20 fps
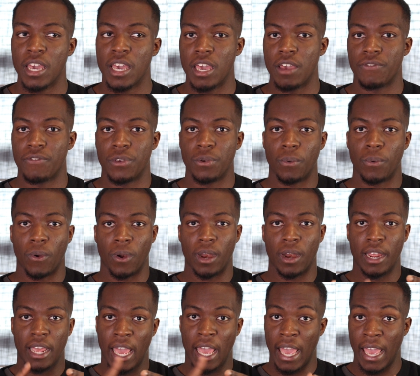if you
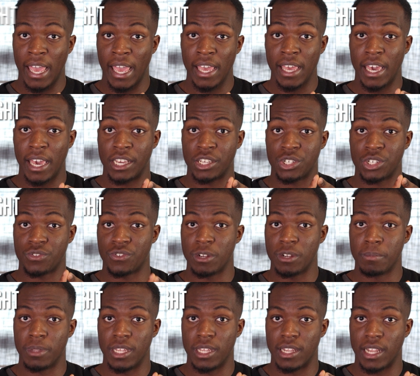are A,
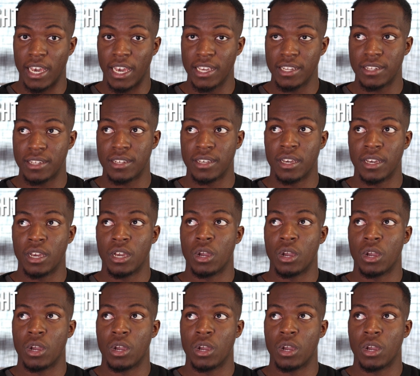extremely light,